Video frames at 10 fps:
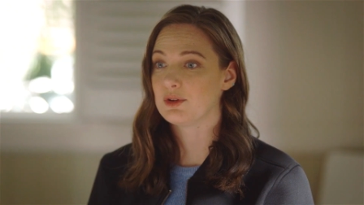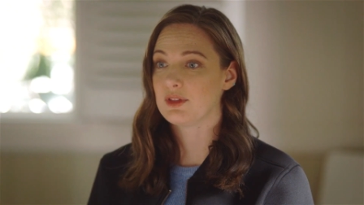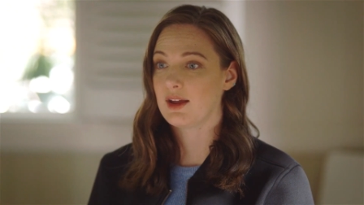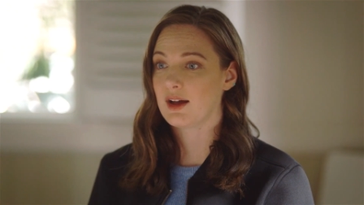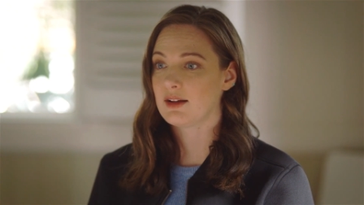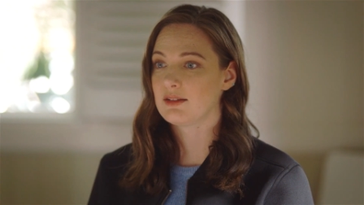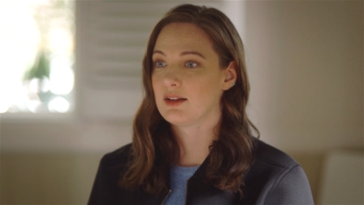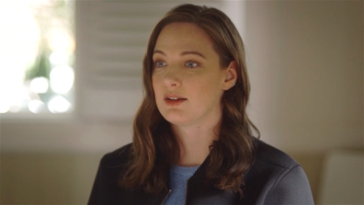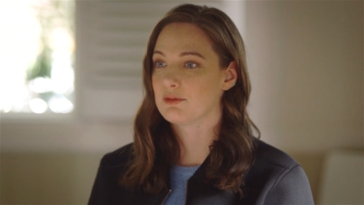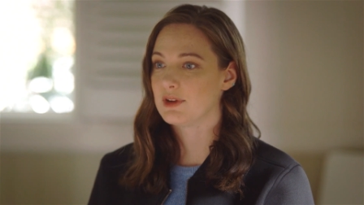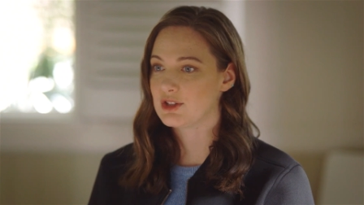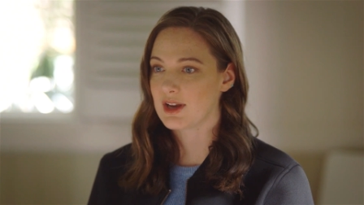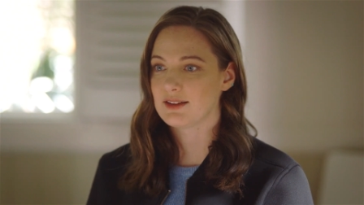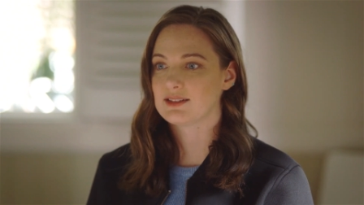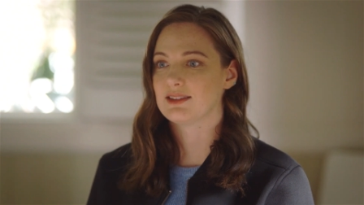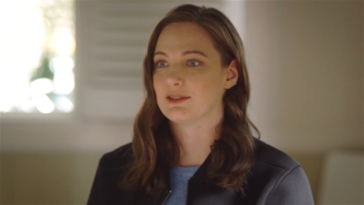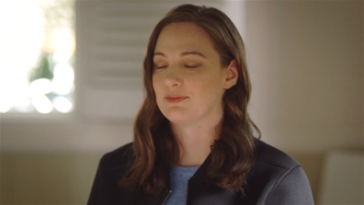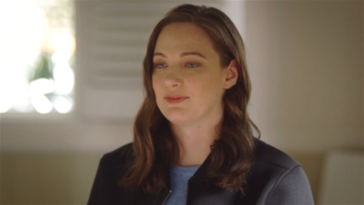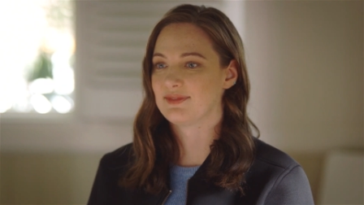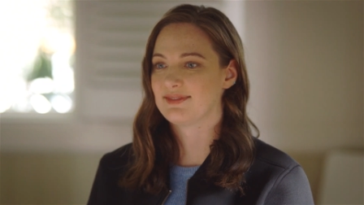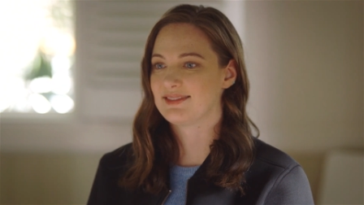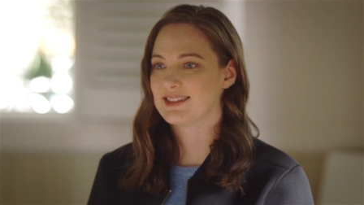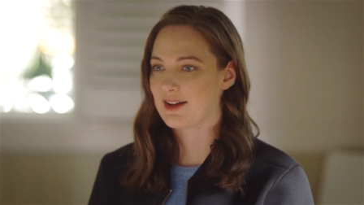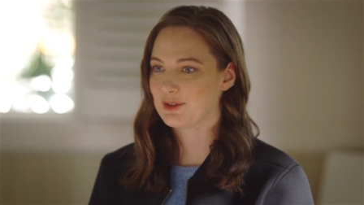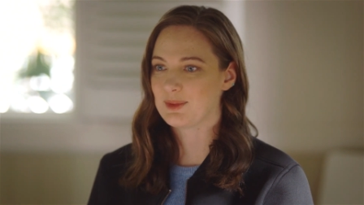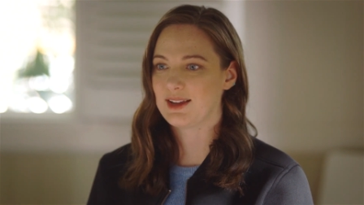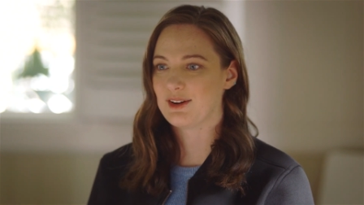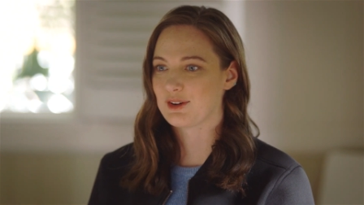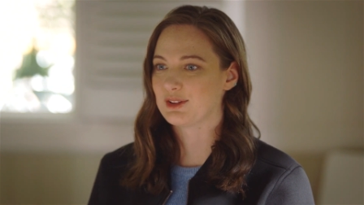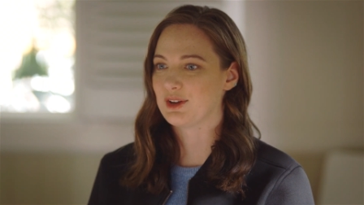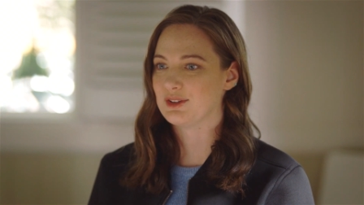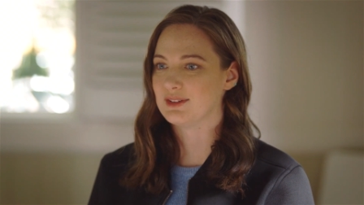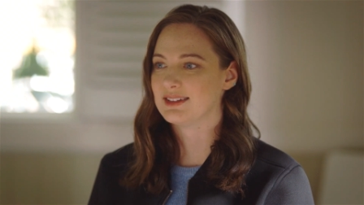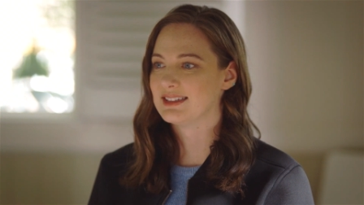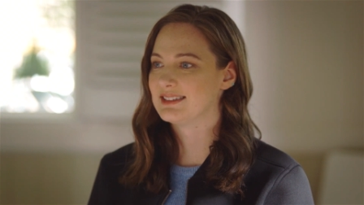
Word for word: who they are, reach out to them. Tell them they're not alone